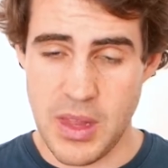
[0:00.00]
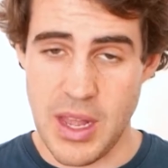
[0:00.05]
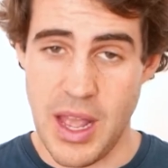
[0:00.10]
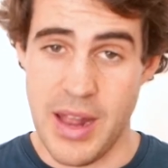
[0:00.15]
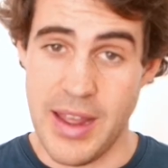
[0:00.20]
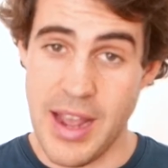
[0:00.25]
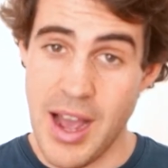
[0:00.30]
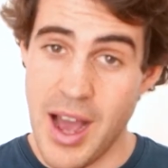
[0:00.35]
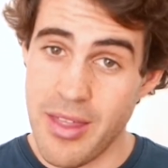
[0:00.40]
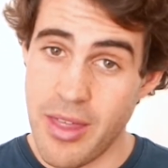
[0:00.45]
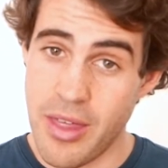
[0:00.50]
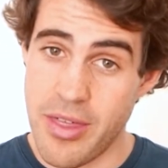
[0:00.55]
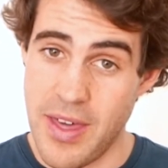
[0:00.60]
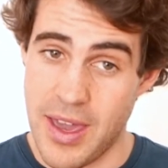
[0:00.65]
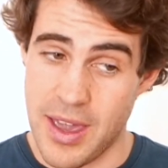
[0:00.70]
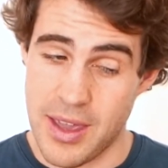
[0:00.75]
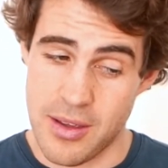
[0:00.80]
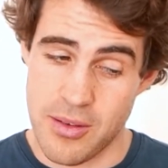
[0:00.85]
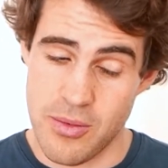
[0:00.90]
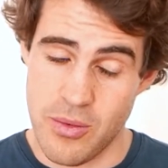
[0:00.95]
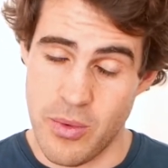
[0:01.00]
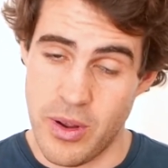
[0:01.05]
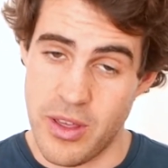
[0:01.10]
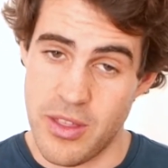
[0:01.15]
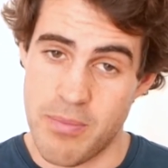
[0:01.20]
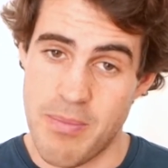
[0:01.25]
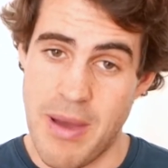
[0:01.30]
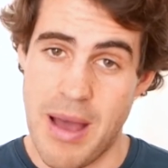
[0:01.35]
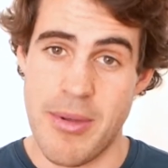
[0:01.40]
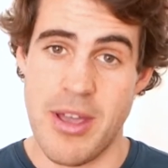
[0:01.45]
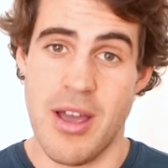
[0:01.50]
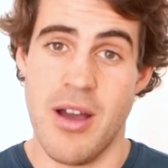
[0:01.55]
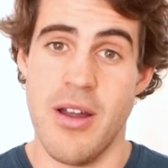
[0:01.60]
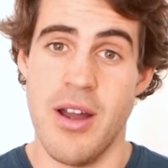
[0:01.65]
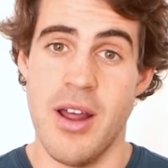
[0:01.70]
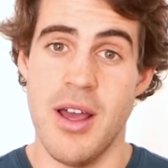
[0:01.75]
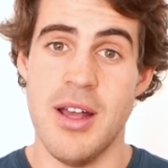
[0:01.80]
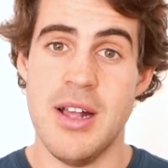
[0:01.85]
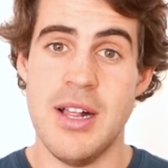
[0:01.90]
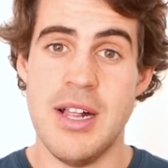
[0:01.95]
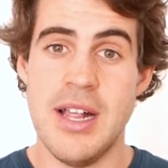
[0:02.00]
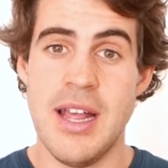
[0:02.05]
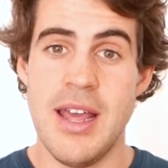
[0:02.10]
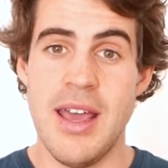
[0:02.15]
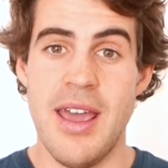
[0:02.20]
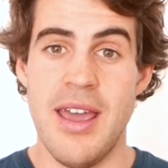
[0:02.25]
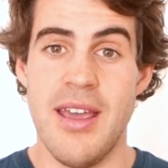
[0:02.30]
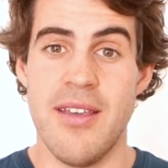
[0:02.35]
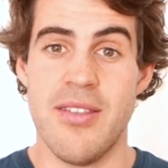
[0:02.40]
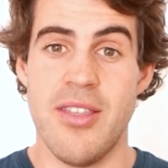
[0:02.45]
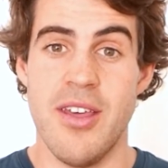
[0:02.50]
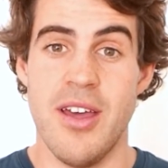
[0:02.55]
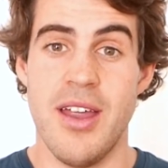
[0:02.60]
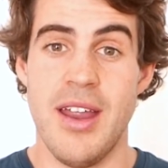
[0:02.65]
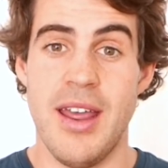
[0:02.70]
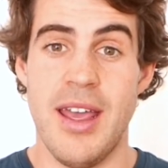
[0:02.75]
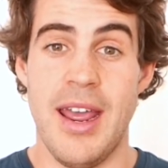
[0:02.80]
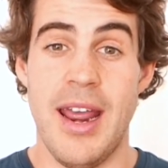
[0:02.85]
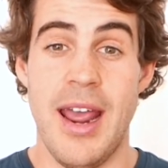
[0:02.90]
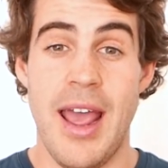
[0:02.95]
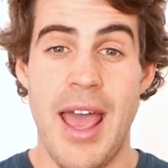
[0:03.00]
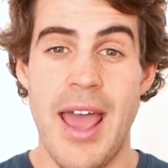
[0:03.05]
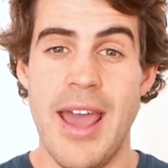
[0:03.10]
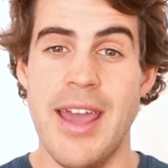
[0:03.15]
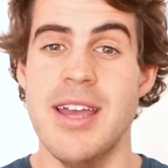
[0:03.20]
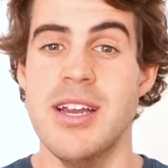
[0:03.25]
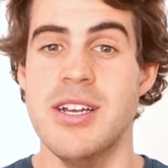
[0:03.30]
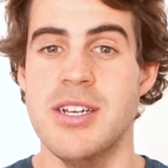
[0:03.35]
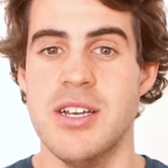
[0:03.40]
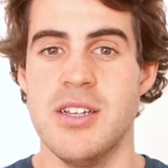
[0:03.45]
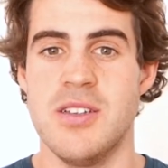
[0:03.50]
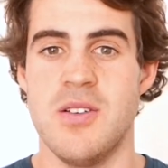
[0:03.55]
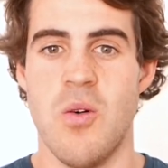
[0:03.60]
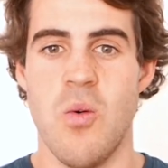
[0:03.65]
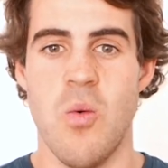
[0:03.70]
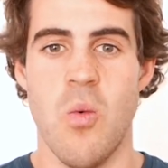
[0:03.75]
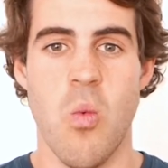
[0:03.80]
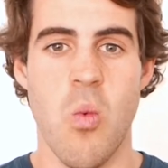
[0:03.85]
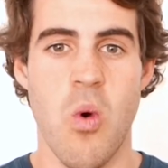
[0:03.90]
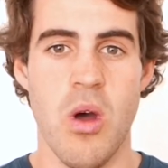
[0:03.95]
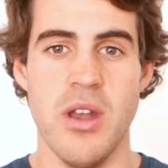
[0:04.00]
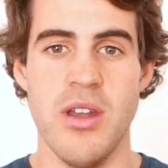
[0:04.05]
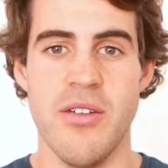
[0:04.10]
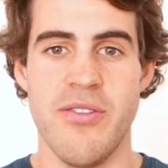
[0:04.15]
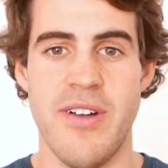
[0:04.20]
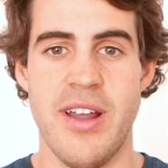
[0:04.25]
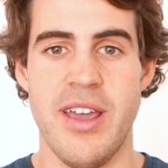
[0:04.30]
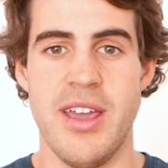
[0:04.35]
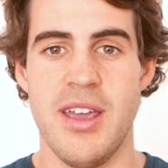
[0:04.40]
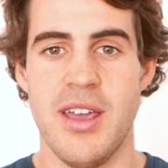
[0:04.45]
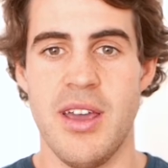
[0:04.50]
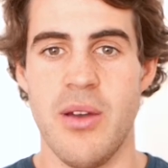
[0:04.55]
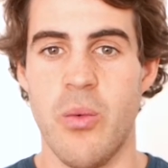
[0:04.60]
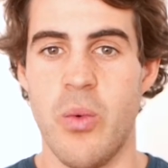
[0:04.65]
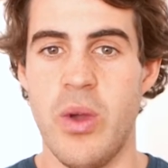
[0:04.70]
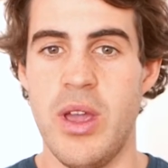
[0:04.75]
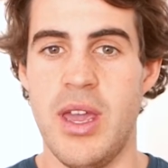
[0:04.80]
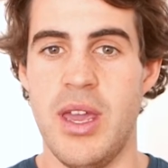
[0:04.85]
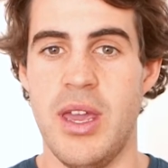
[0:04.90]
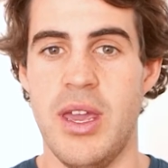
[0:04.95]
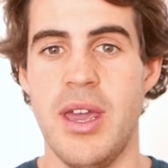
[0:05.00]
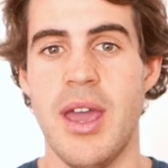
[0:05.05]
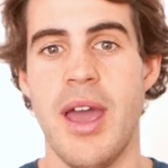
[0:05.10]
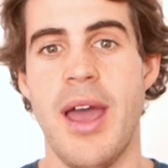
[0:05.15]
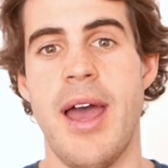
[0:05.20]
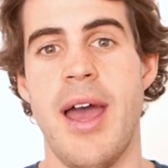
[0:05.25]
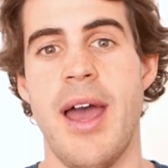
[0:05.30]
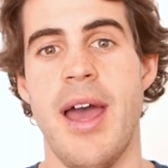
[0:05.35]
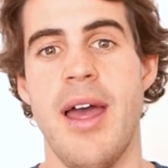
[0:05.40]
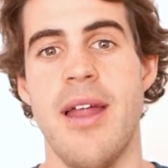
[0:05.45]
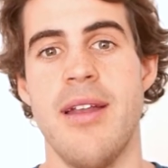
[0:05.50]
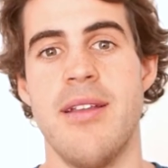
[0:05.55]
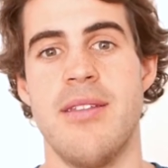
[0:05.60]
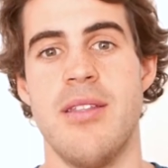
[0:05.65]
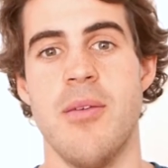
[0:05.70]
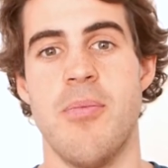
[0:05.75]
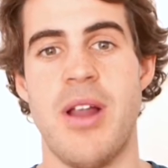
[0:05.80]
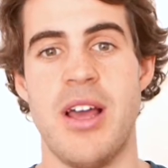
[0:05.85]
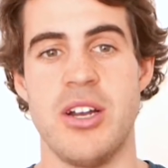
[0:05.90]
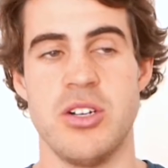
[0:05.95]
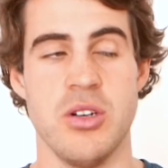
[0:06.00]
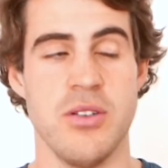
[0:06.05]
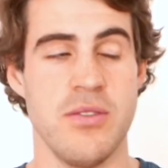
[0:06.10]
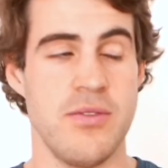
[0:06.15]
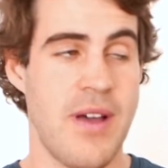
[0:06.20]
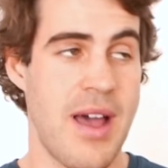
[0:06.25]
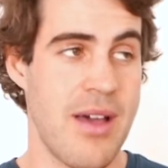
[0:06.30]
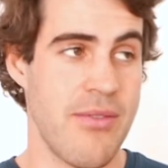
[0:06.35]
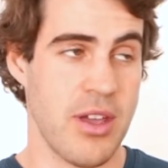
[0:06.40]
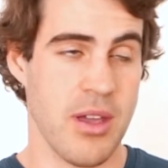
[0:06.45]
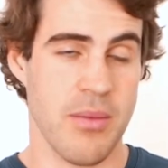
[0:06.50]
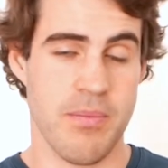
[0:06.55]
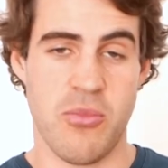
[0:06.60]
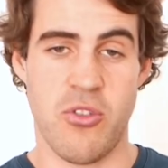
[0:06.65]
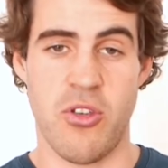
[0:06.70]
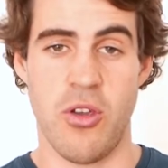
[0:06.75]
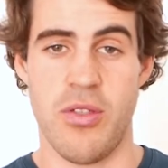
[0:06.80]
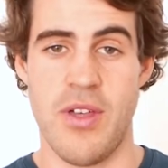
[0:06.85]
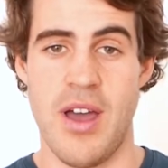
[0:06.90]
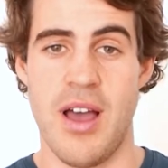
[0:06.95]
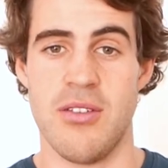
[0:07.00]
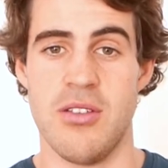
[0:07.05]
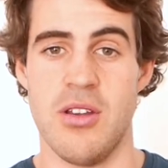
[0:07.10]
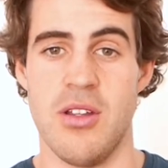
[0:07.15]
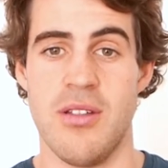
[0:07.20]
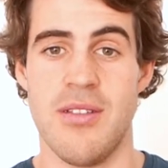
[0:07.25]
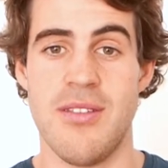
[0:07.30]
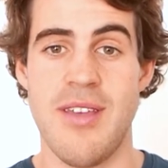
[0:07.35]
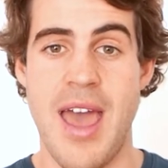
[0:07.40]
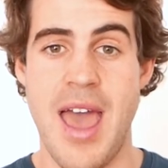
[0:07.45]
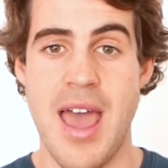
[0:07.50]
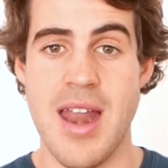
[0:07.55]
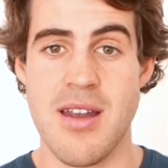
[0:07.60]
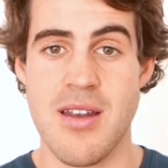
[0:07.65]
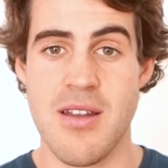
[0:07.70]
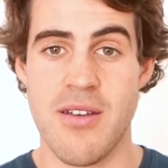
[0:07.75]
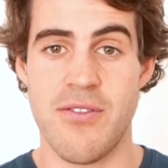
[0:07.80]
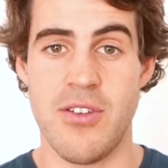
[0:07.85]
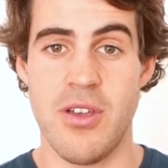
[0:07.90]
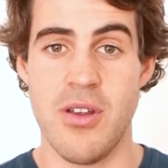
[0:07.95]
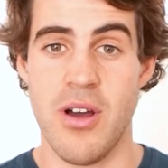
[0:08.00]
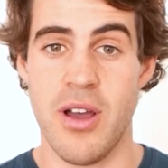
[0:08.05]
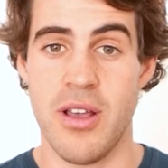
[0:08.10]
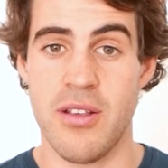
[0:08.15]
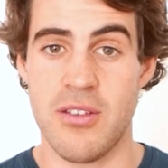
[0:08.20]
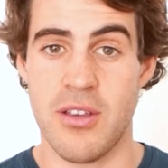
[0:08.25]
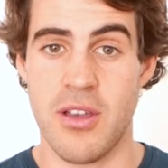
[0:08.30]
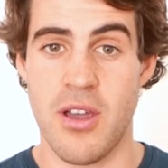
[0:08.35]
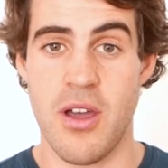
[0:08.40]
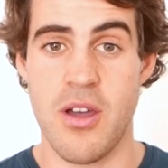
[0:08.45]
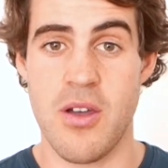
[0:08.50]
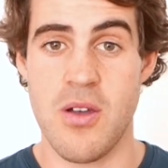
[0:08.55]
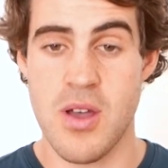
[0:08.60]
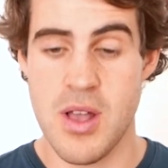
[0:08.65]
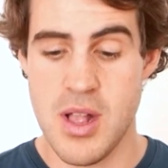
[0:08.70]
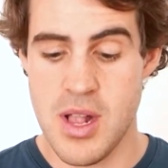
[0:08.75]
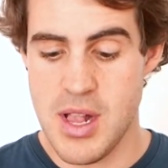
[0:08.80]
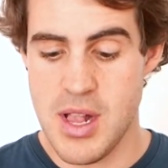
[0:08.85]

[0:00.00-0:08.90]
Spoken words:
And the other thing with Babiana is that it ages wonderfully. We had the pleasure of having a 2010 a few nights ago.